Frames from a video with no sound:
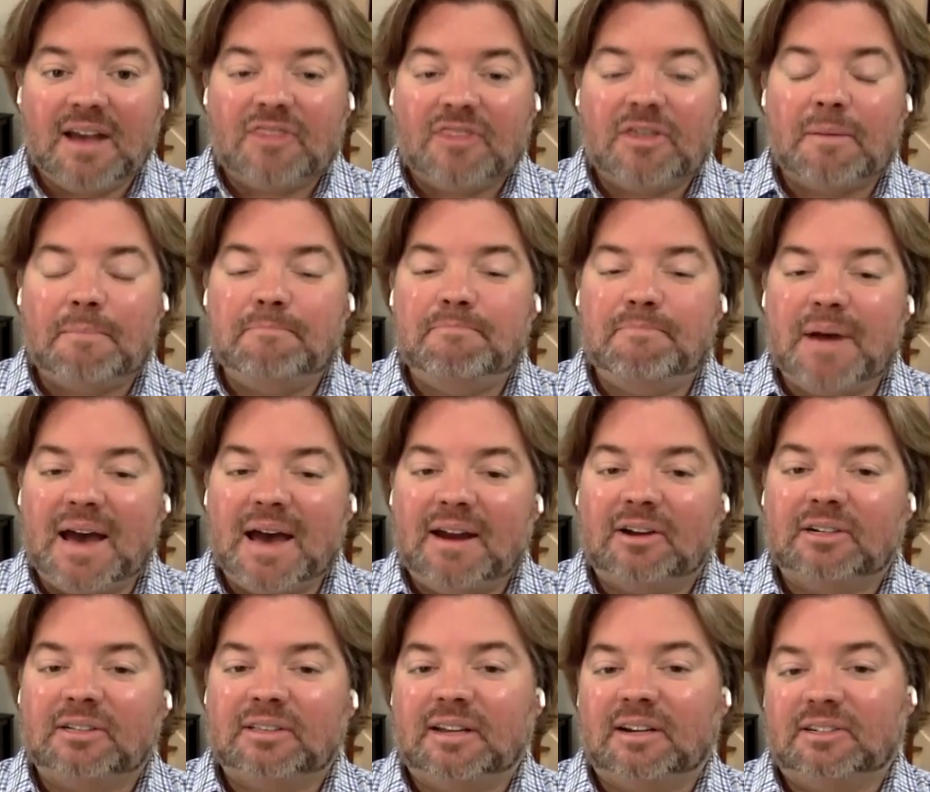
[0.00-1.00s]
the
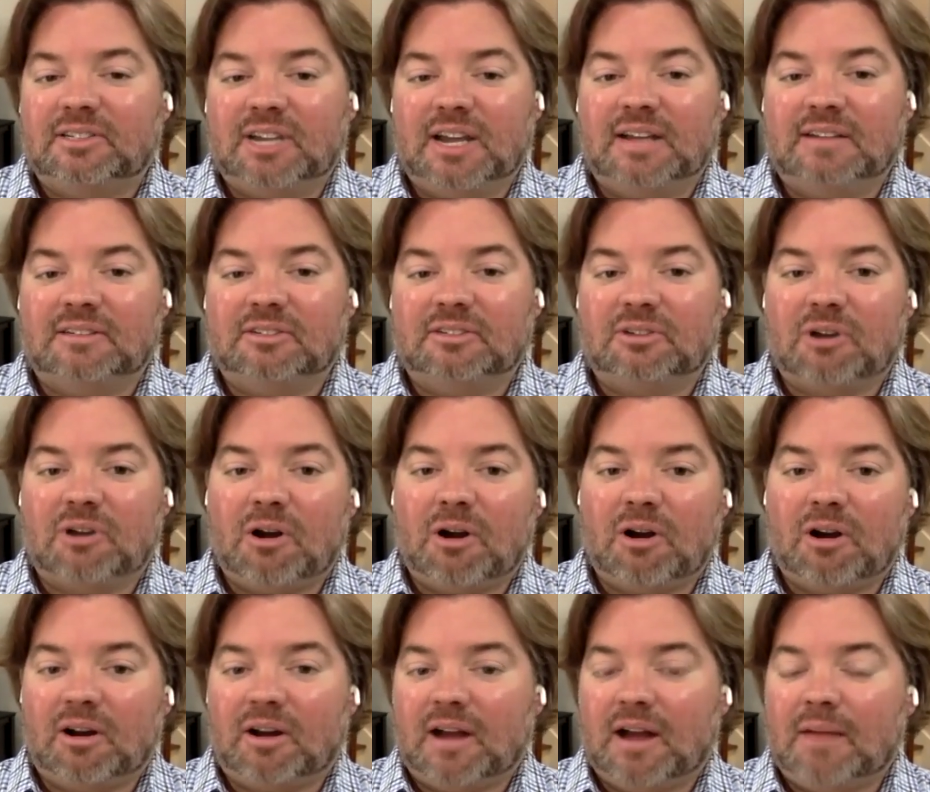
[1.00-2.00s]
better their chances
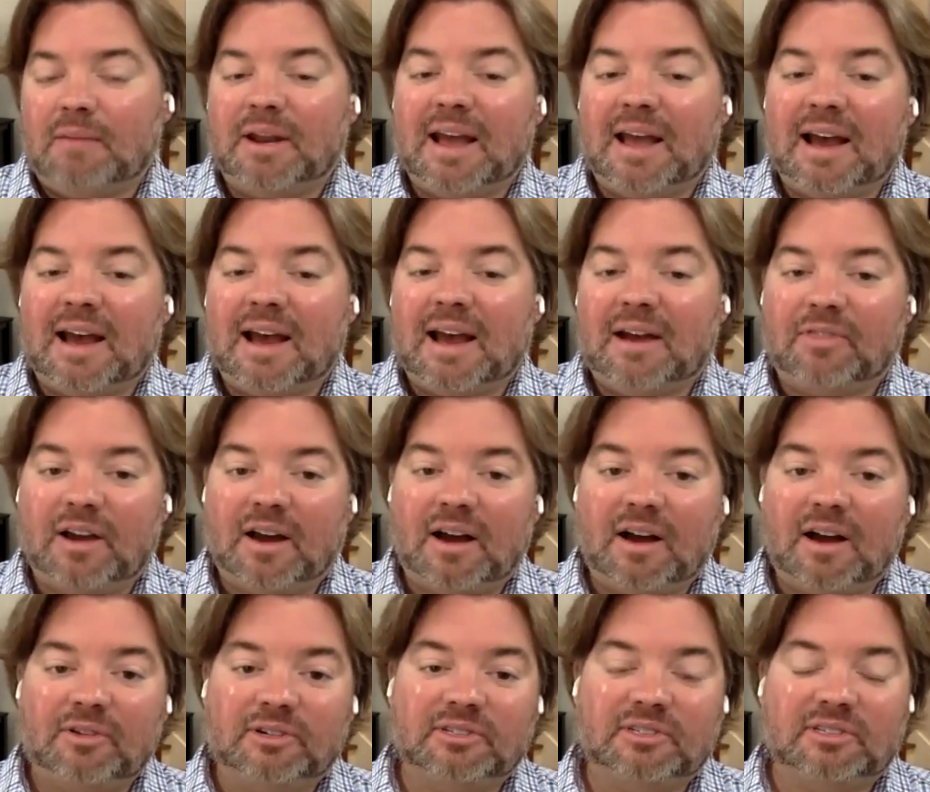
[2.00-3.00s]
are of coming out the
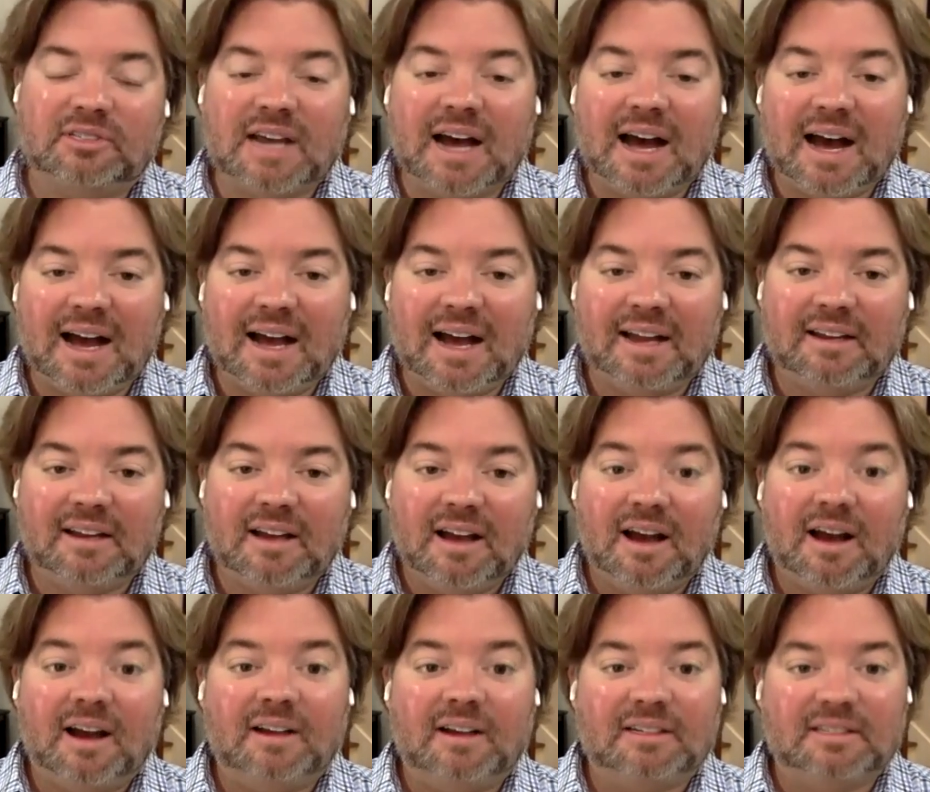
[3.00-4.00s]
other side
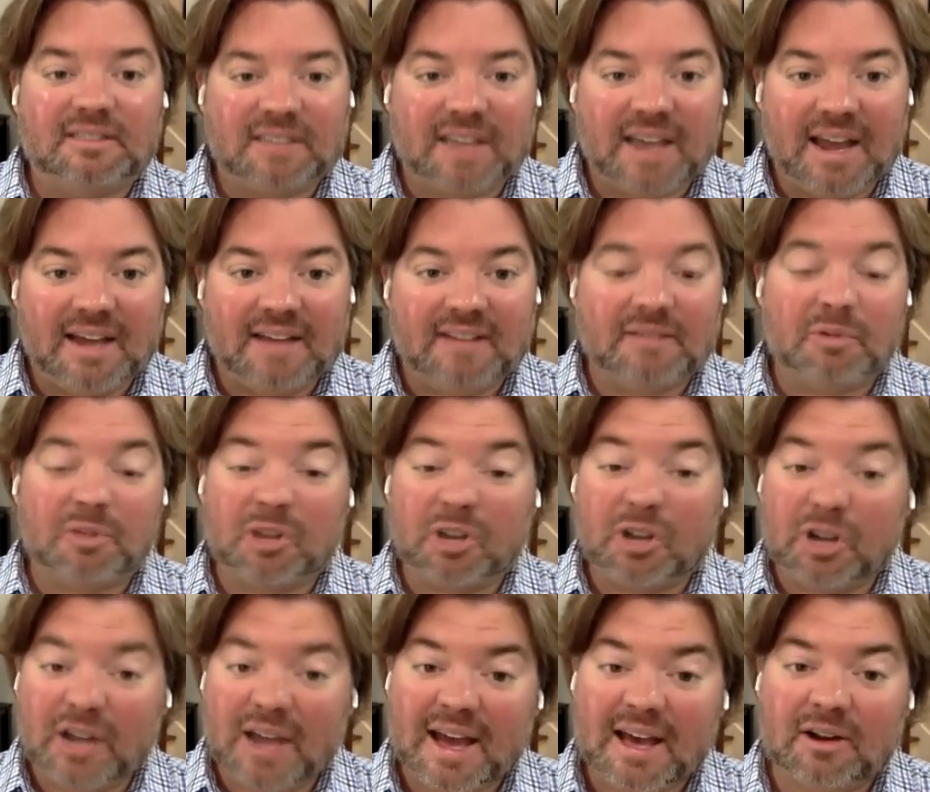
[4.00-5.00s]
unscathed and with a
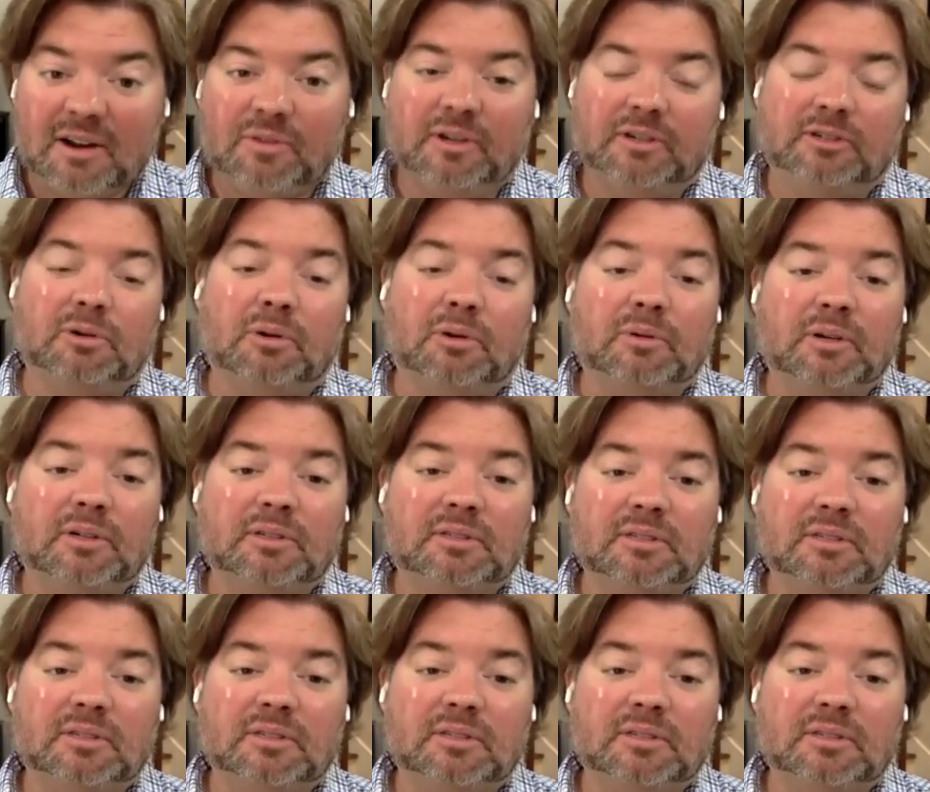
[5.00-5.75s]
good head on their shoulders.